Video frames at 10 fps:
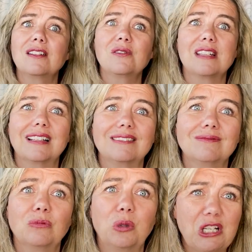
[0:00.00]
to New Zealand,
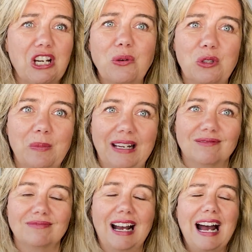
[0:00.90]
reach out to me.
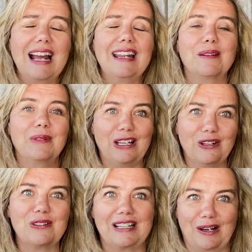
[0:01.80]
I am
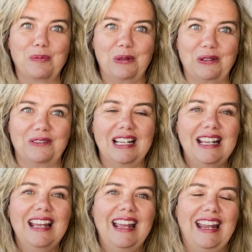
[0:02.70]
here to help you.
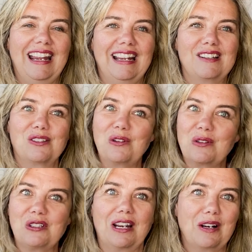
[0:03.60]
And so you
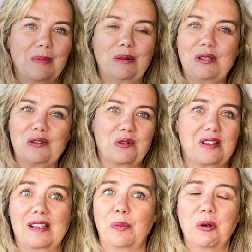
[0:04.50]
can check out my
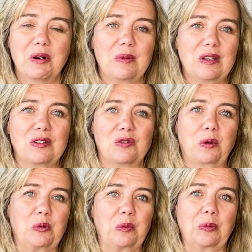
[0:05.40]
resources. I'll put them in the
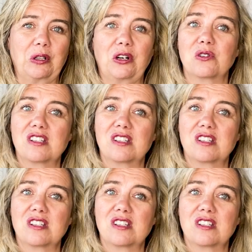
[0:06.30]
description below.